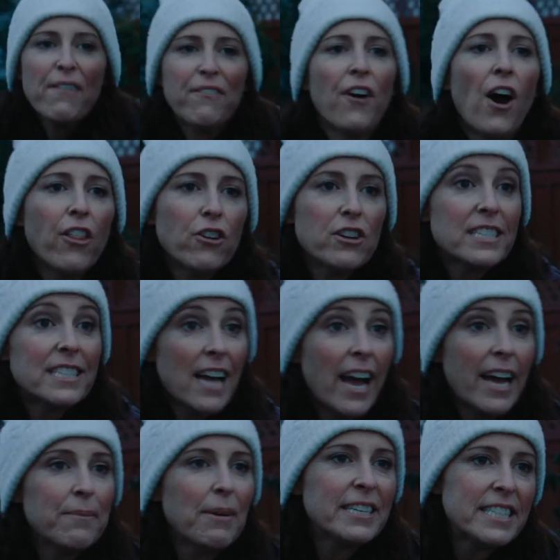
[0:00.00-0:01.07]
My father is
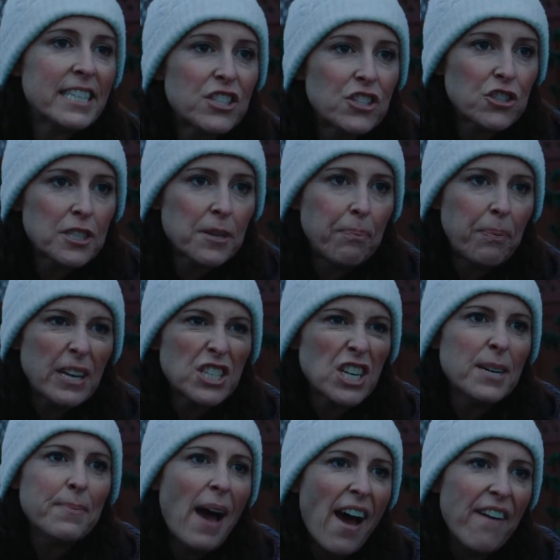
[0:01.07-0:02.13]
dying. My sister's a bitch.
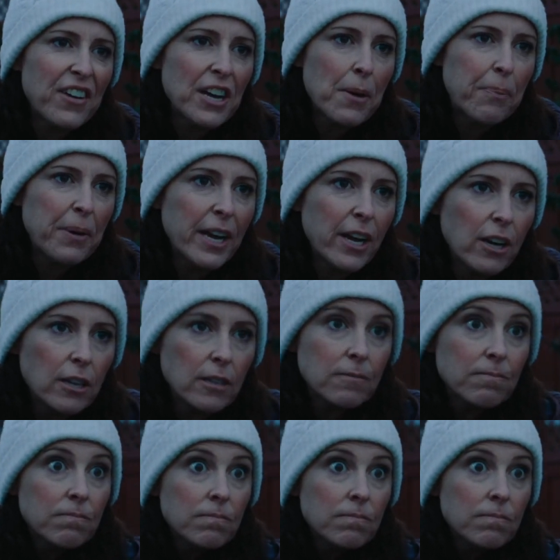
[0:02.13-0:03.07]
I'm having a beer.